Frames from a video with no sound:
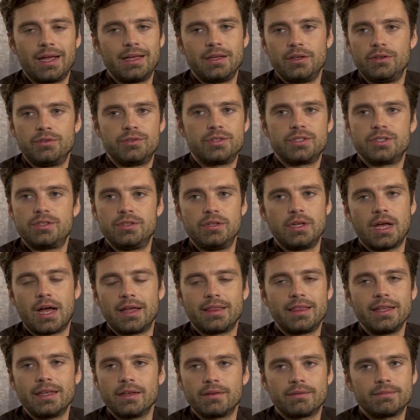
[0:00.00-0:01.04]
you just I
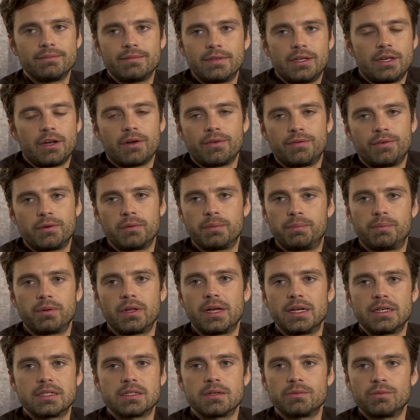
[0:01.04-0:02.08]
think you know if you're
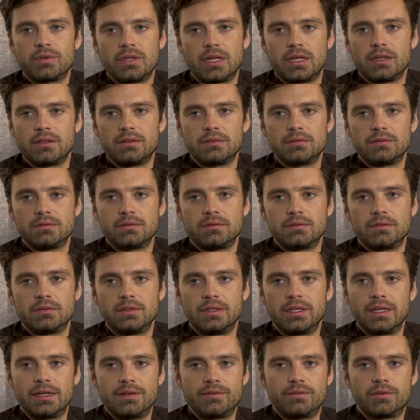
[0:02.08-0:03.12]
playing someone that
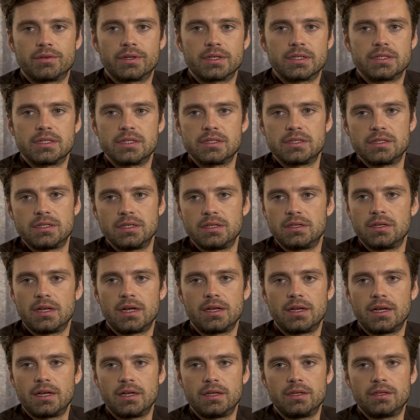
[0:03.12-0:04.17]
lived or existed, I,
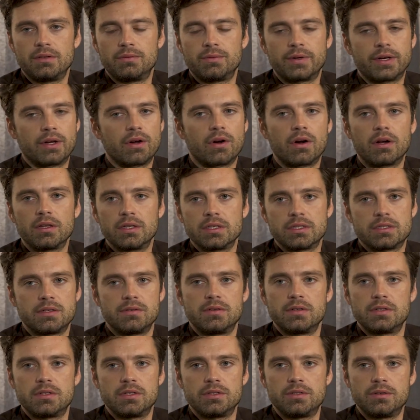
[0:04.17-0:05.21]
I, regardless of
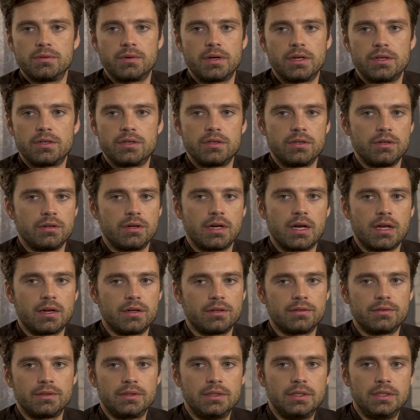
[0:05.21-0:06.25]
the situation, you
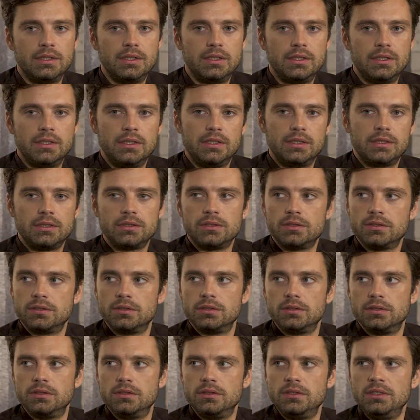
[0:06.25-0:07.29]
gotta at least try.
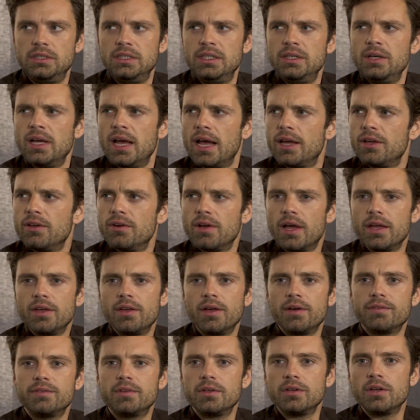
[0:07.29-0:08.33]
Yeah, yeah. You,
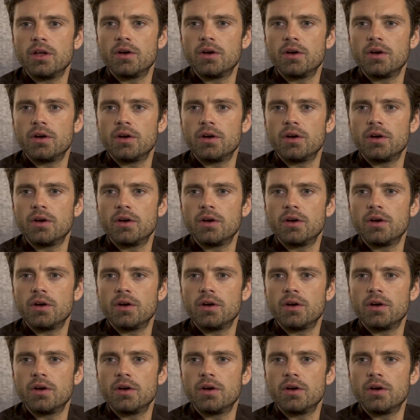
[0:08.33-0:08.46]
you have to